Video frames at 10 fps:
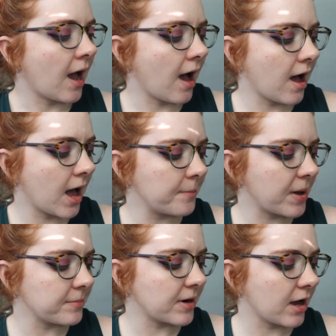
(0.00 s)

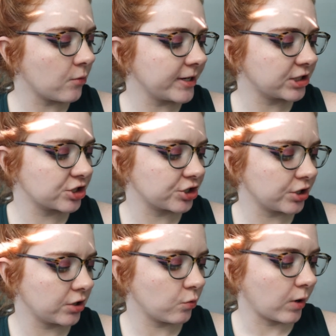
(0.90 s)
I'm not quite
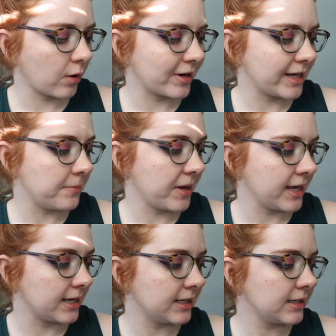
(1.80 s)
sure what I want to hit
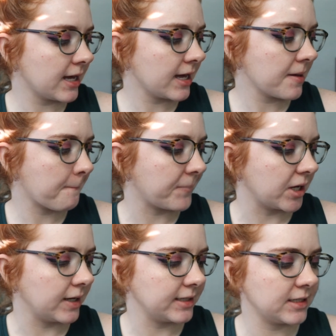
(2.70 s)
pan in yet,
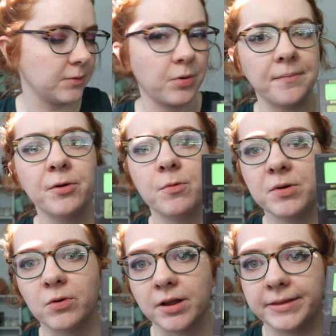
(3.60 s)
but it probably won't be
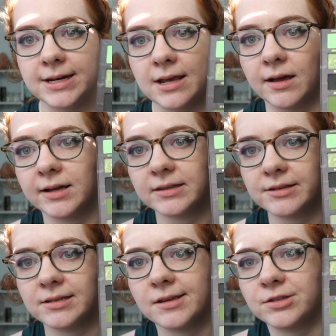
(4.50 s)
one of the
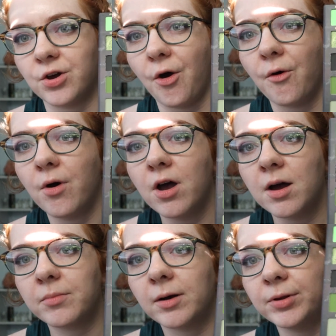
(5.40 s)
neons, so
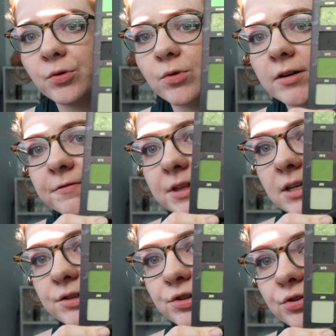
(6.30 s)
probably one of
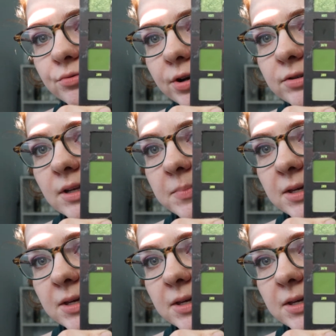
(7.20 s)
these 2 rows up